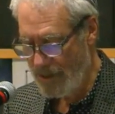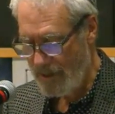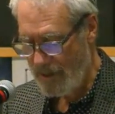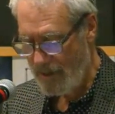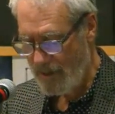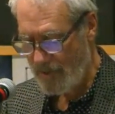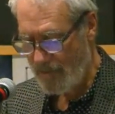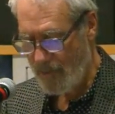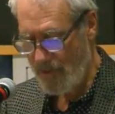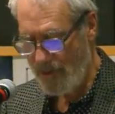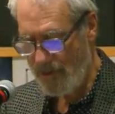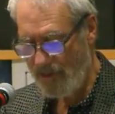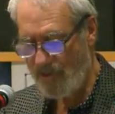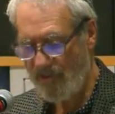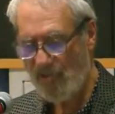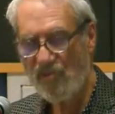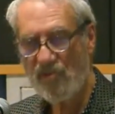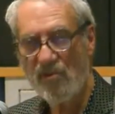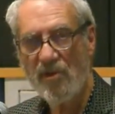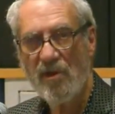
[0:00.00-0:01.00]
The
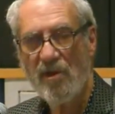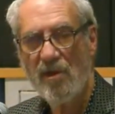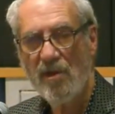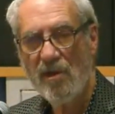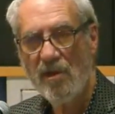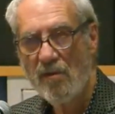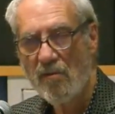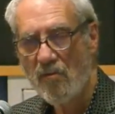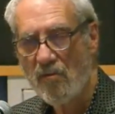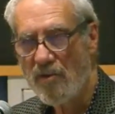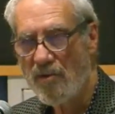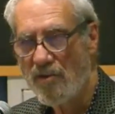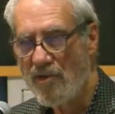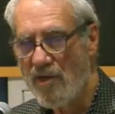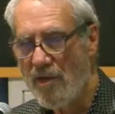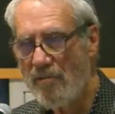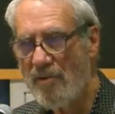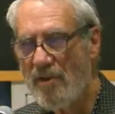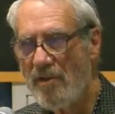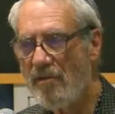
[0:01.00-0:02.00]
priests were
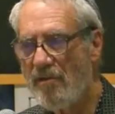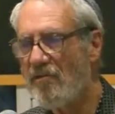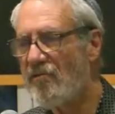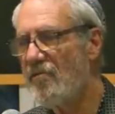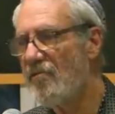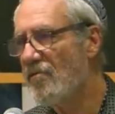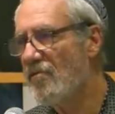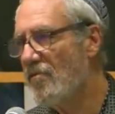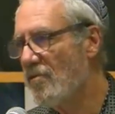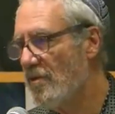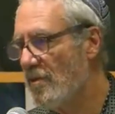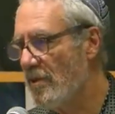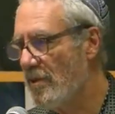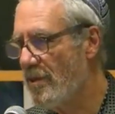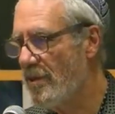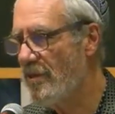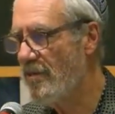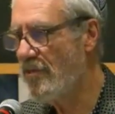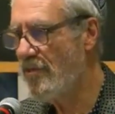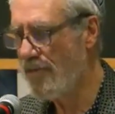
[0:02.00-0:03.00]
numbness and
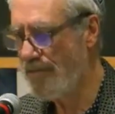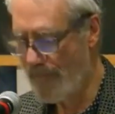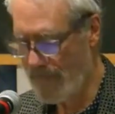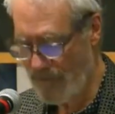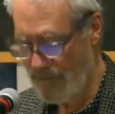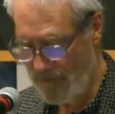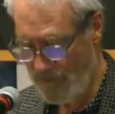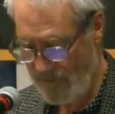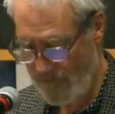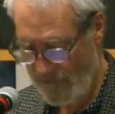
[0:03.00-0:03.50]
indifference.